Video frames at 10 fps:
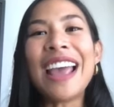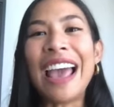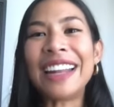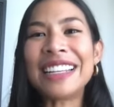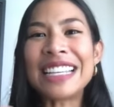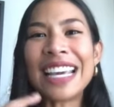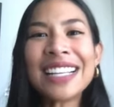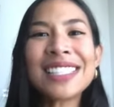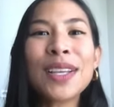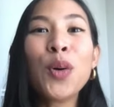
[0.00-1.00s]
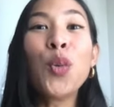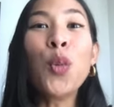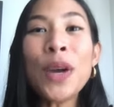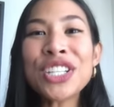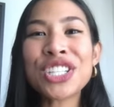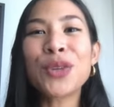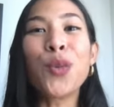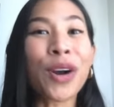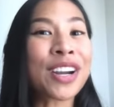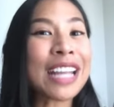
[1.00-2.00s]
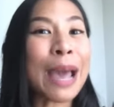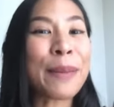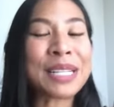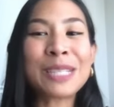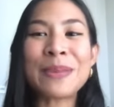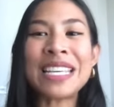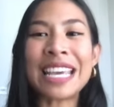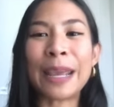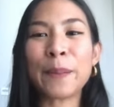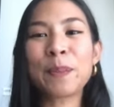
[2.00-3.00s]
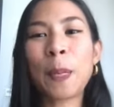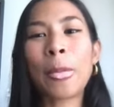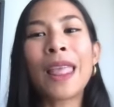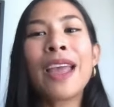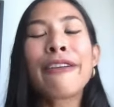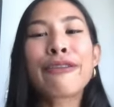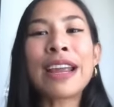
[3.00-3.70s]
And guess which word am I speaking? For